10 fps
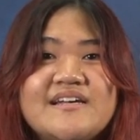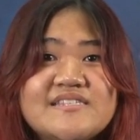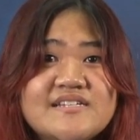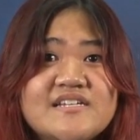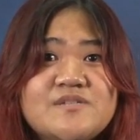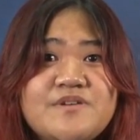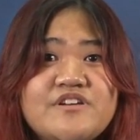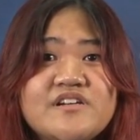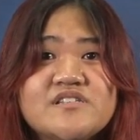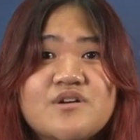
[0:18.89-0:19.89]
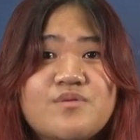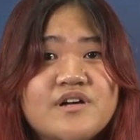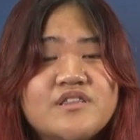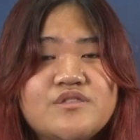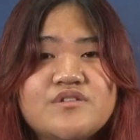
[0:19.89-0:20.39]
Today's periods are
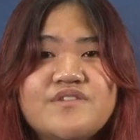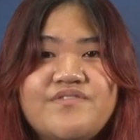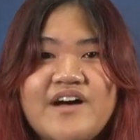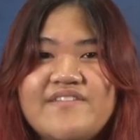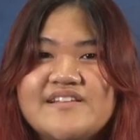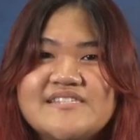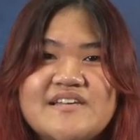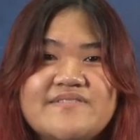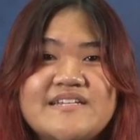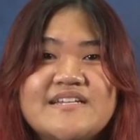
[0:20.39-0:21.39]
1, 3, 5, and 7.